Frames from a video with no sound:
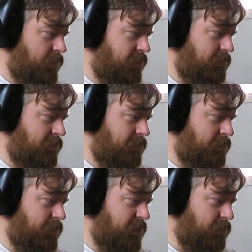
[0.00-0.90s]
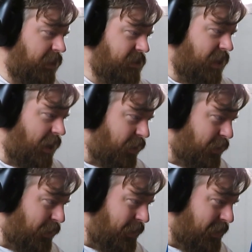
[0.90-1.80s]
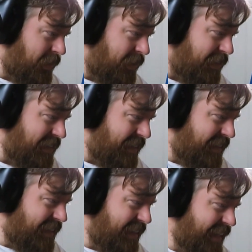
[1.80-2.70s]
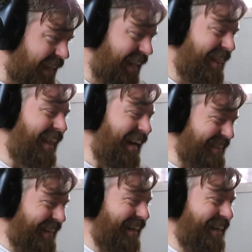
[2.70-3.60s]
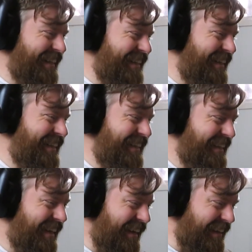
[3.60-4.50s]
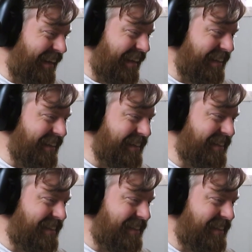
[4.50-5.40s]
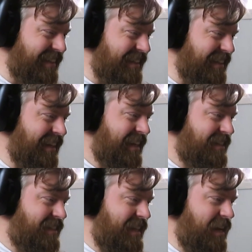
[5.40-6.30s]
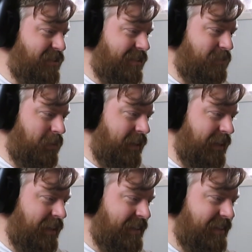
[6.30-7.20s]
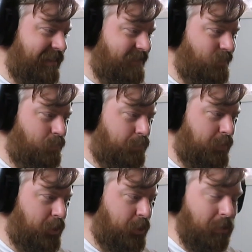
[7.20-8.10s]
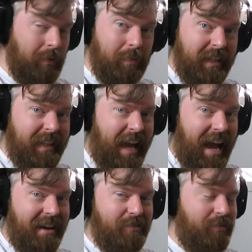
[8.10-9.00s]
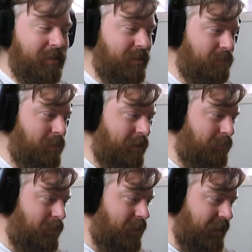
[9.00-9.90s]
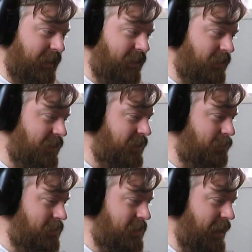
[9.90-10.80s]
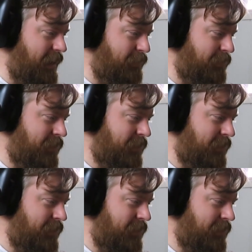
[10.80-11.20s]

Some displays. Oh, cool! That's cool! You got like a little desk where presumably Hagrid's been working on some stuff.